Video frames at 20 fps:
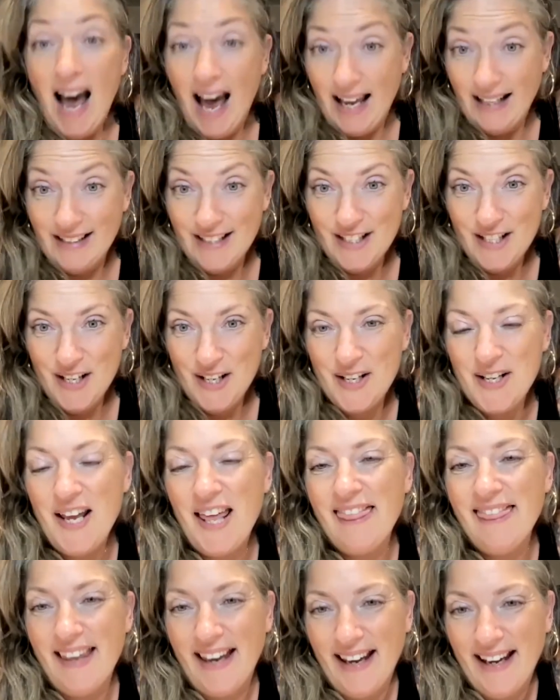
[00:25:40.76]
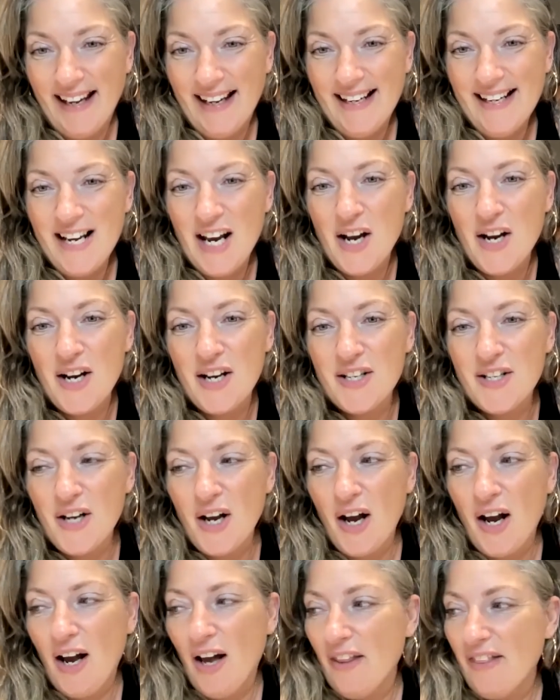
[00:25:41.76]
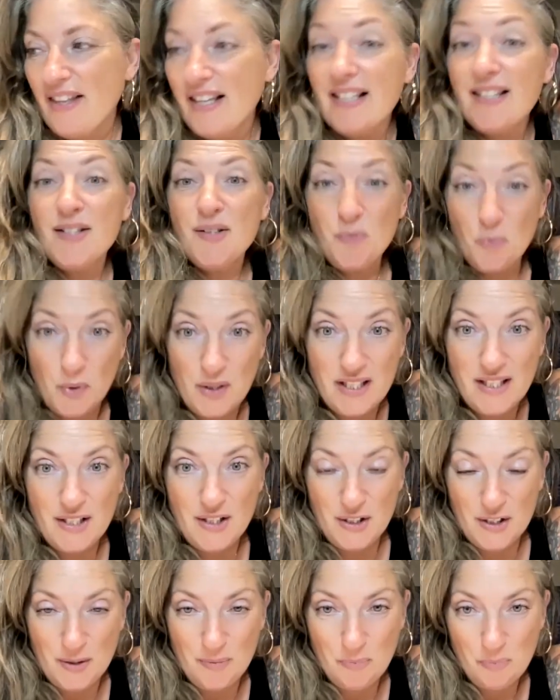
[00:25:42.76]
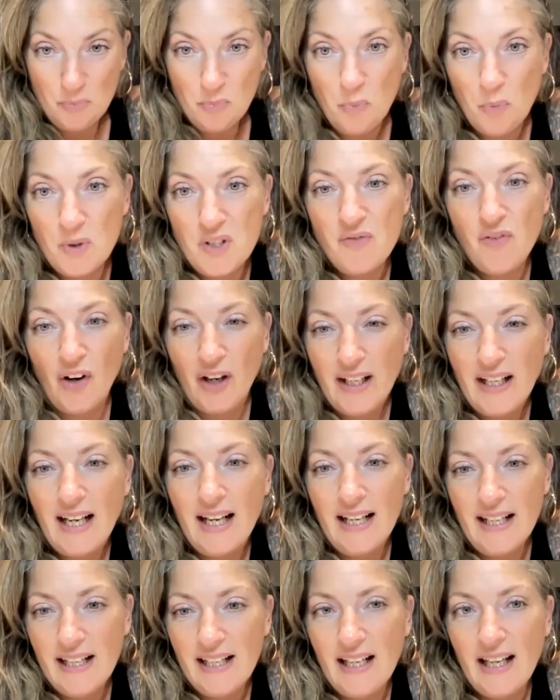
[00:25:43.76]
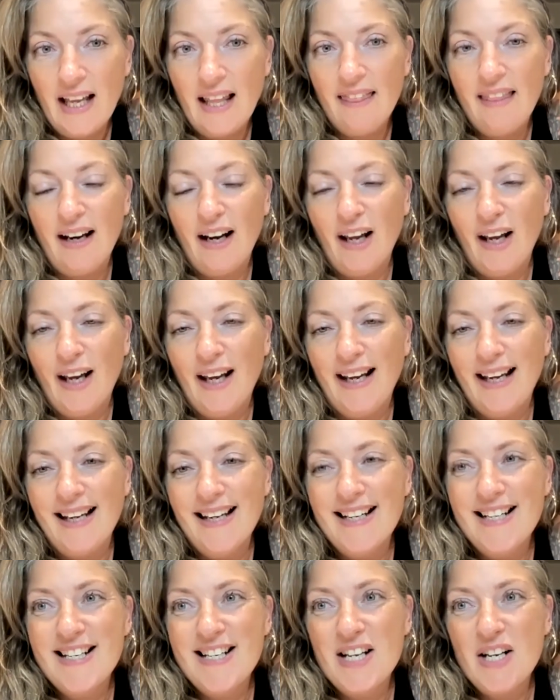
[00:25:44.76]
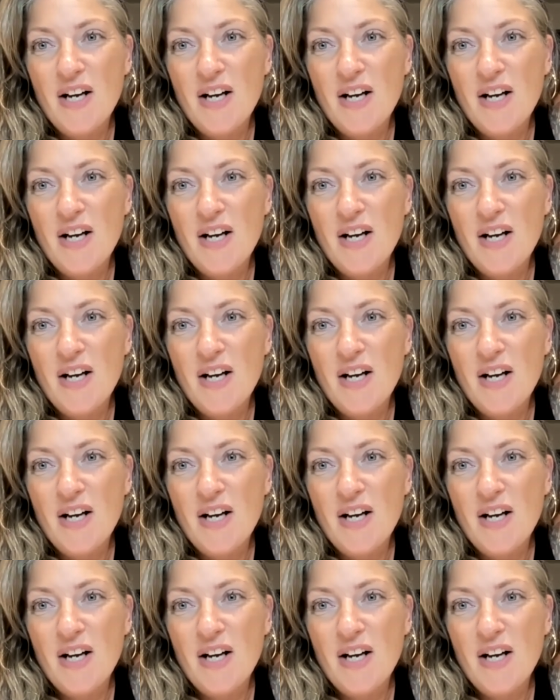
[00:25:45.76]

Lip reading: And this wisdom was very clear that I